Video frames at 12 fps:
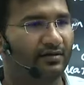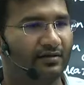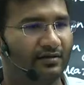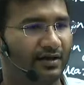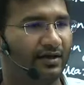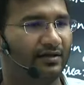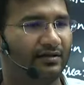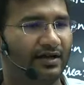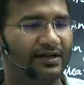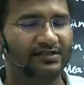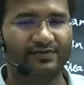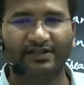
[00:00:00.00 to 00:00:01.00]
Okay? That
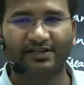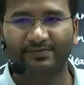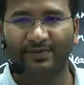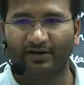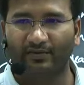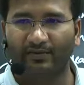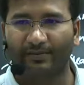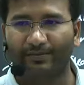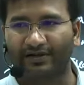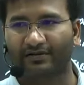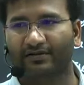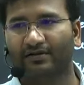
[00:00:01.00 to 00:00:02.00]
is with respect to mapping.
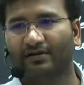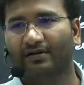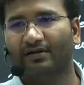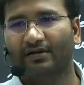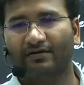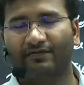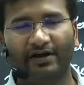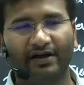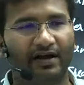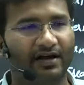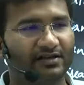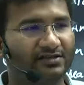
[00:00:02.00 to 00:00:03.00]
If I
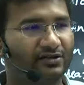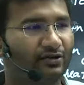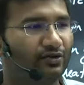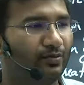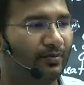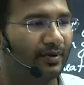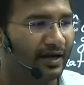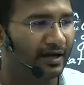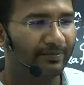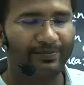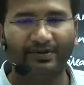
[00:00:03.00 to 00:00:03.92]
ask you to map,